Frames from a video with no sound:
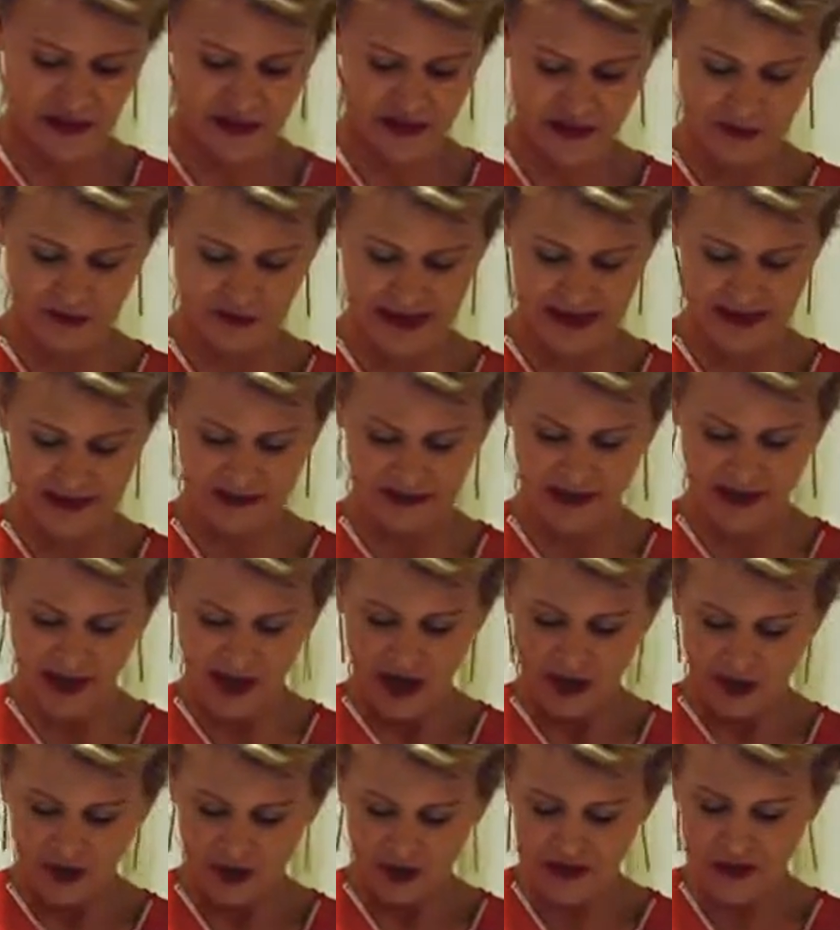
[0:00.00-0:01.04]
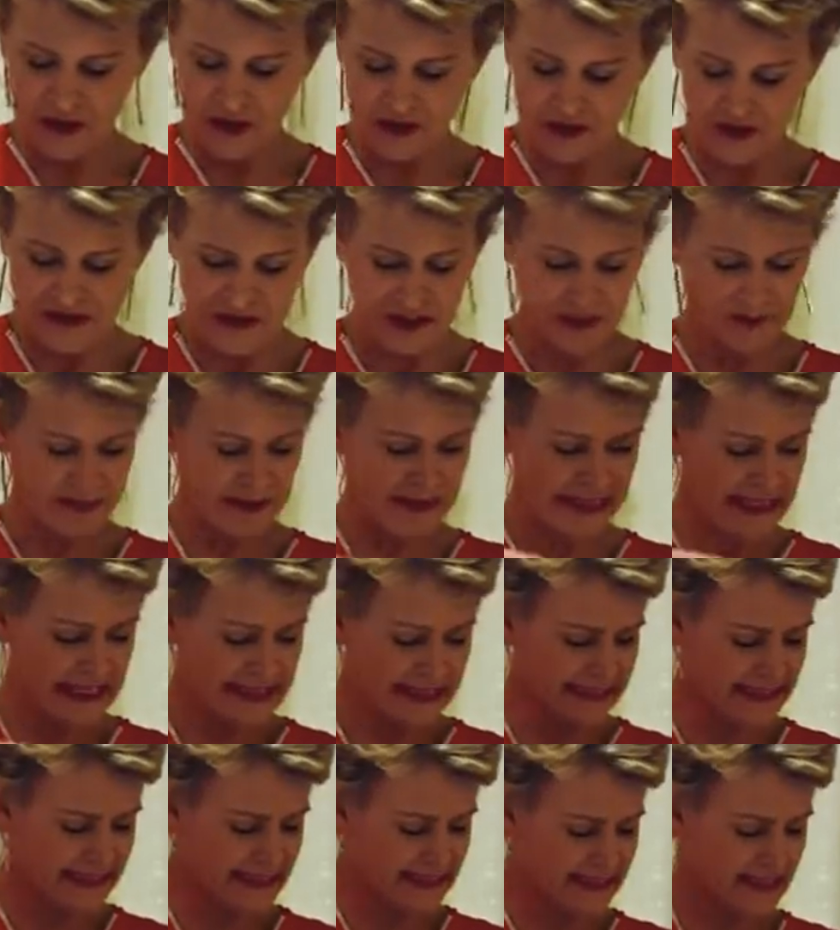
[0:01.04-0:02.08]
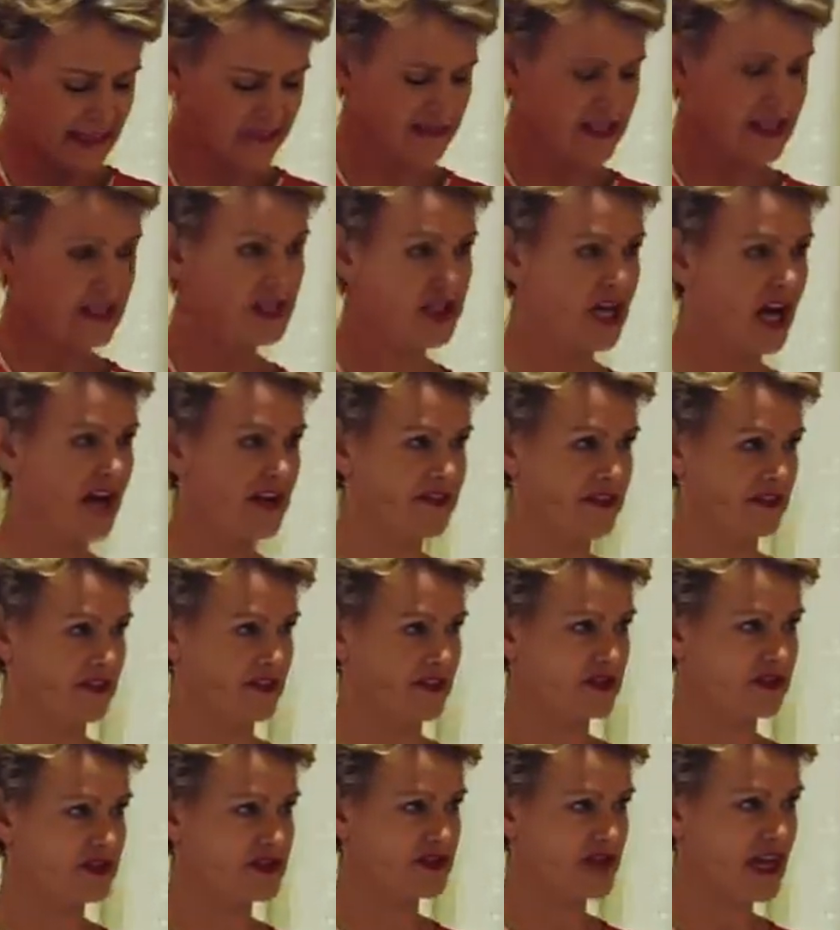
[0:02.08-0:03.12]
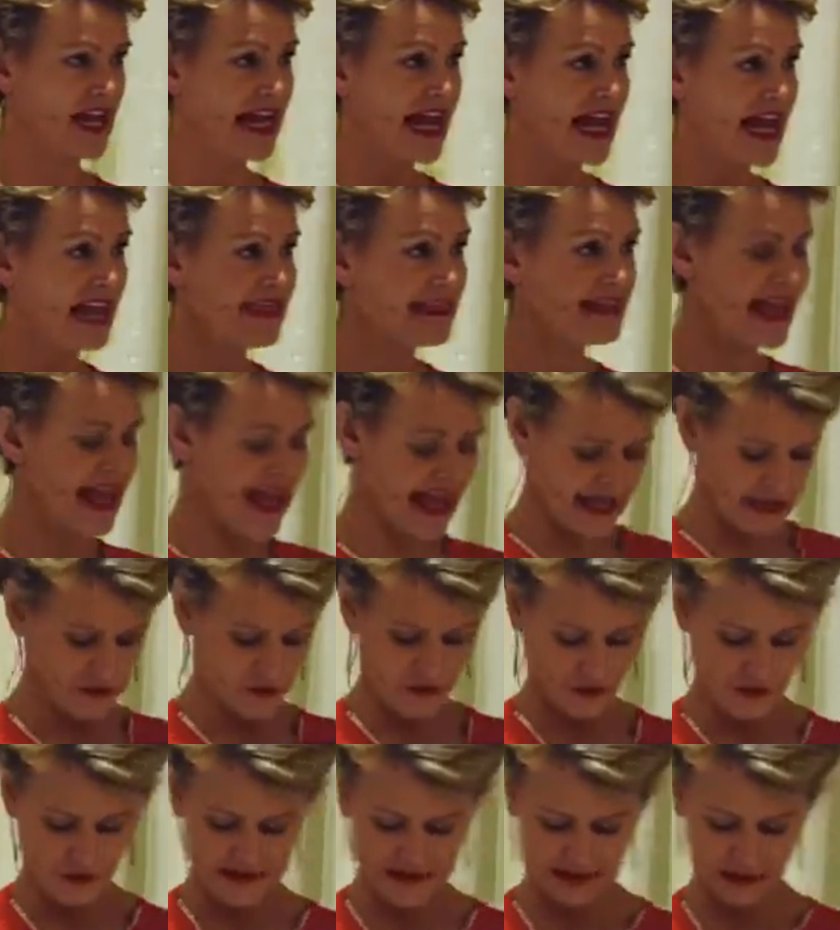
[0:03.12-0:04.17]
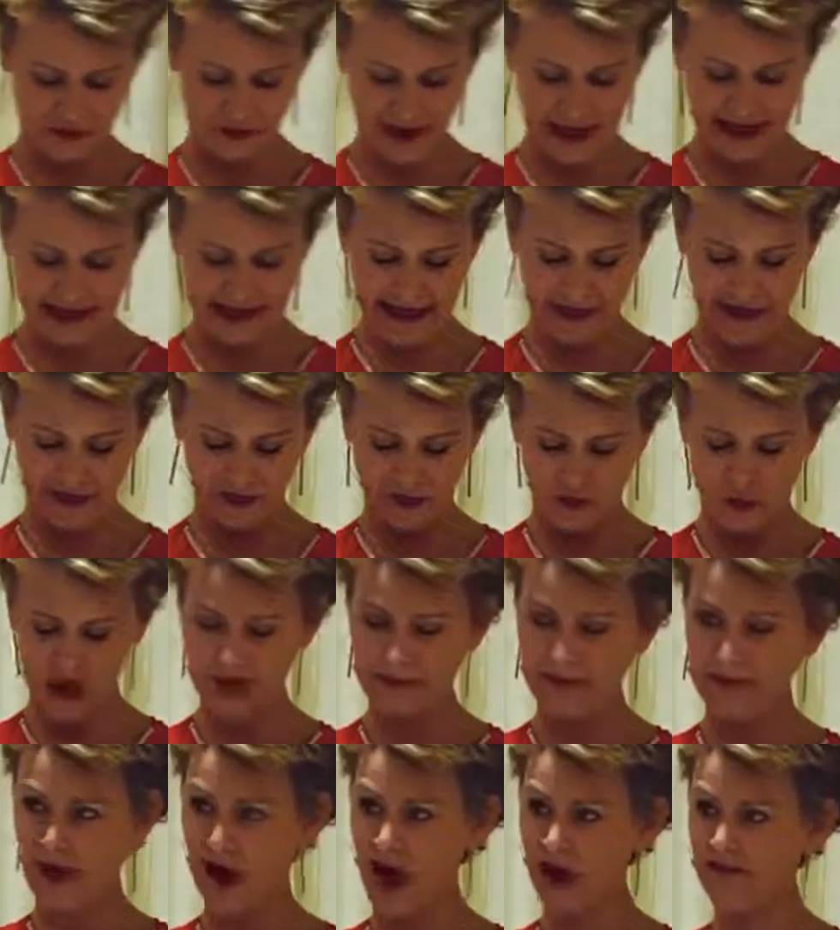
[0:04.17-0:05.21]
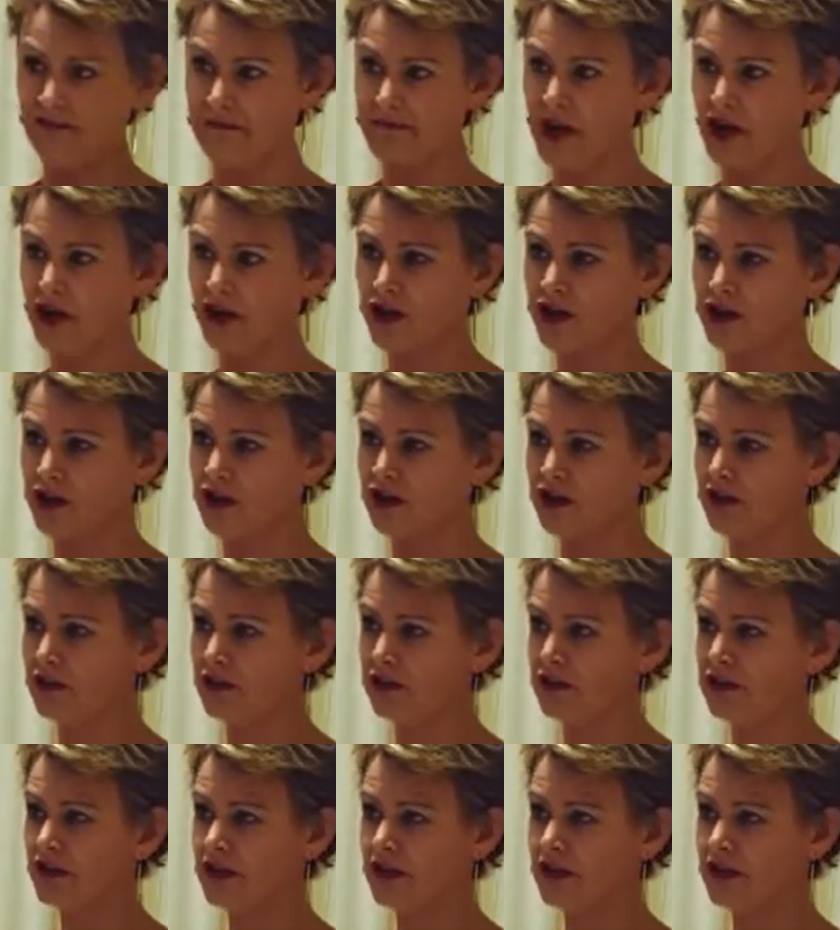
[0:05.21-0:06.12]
starter better. We're using pieces of each other's, and then with a write-on wipe-off marker,